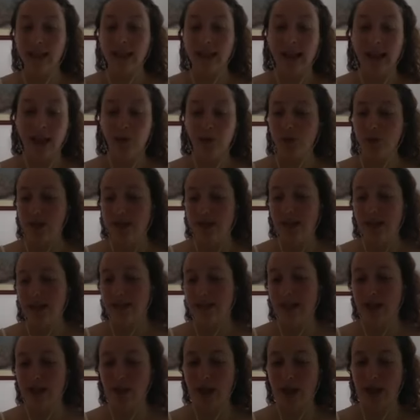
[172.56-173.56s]
it was this.
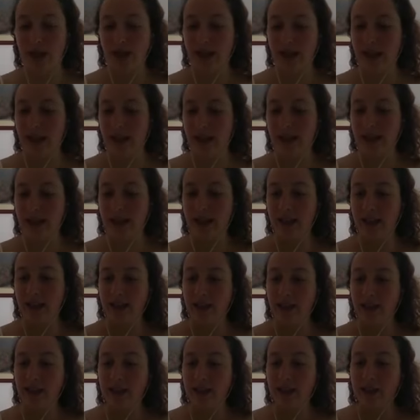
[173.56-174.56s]
I, I
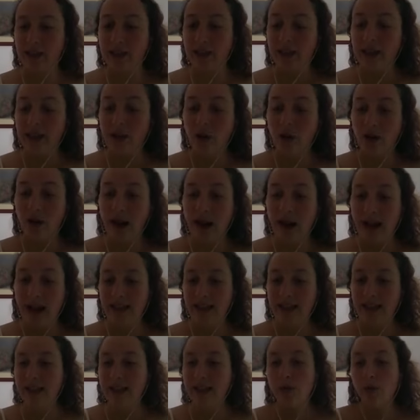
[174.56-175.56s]
I
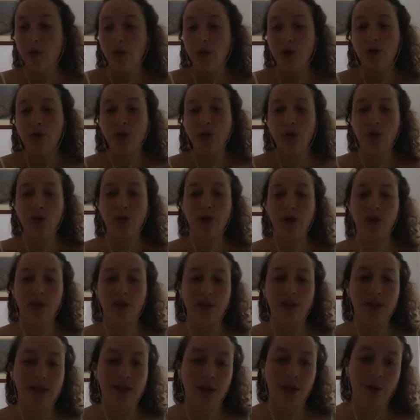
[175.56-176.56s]
didn't want to do
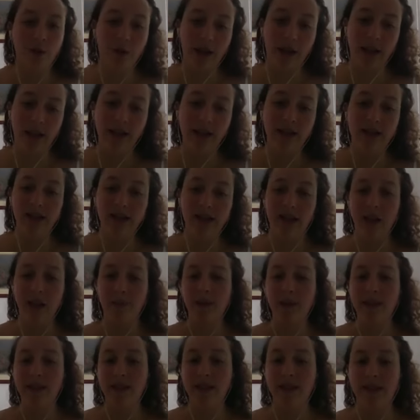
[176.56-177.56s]
another degree,
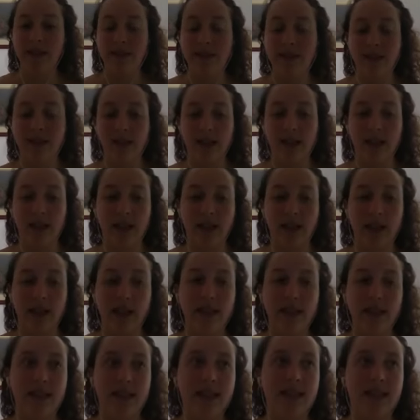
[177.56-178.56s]
keeping this
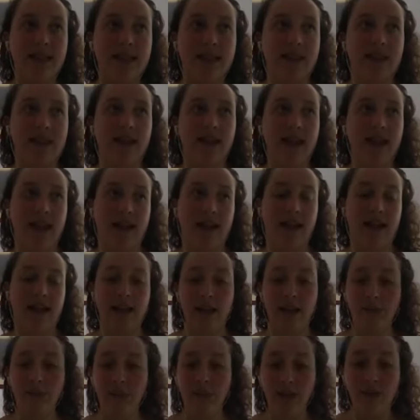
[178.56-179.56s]
this
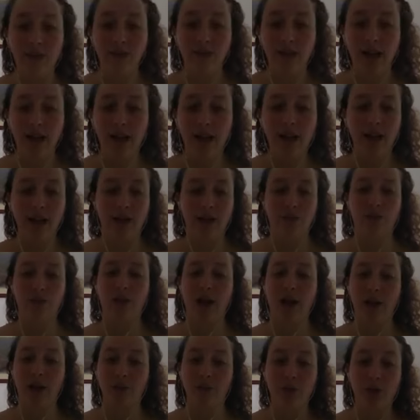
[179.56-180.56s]
academy thing.
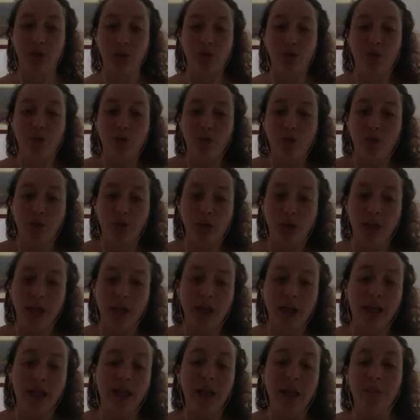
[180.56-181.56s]
I, I, wish I could work,
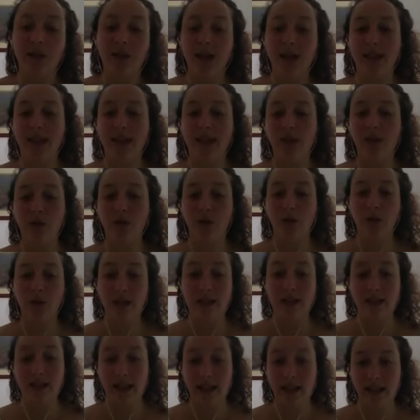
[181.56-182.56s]
but I didn't know
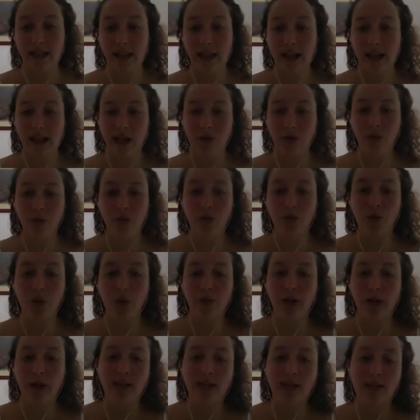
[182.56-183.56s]
exactly how to
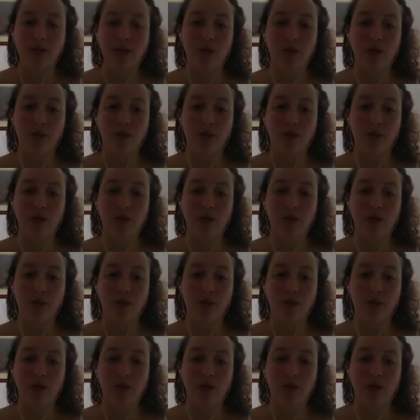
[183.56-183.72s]
make these